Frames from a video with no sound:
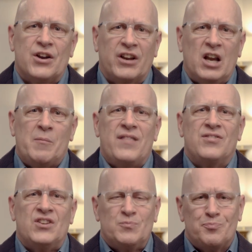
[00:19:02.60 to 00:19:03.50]
talking
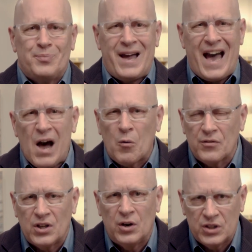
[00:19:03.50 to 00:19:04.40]
about this power
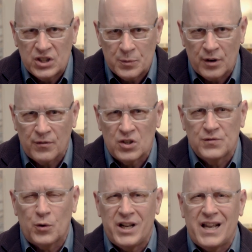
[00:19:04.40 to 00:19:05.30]
of the Holy Spirit. Verse
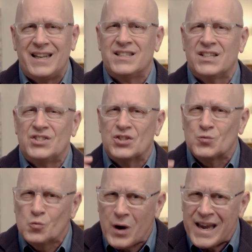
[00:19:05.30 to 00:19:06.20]
49, he says,
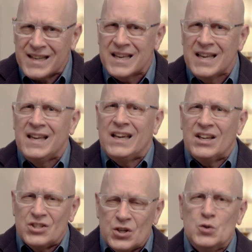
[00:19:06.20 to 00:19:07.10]
just wait
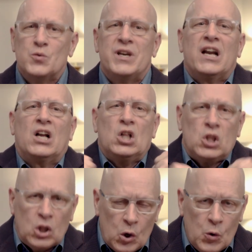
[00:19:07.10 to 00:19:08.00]
until you get
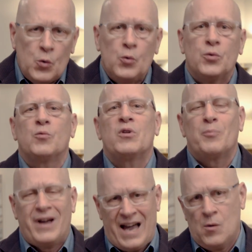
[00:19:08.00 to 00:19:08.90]
clothed with
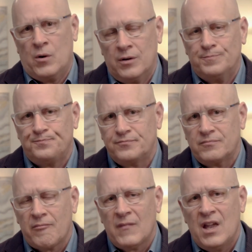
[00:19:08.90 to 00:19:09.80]
power.
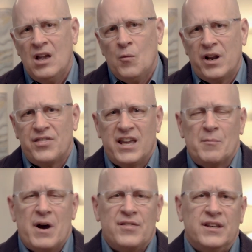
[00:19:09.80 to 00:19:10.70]
When I think
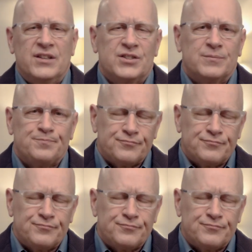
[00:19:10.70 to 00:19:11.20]
about this,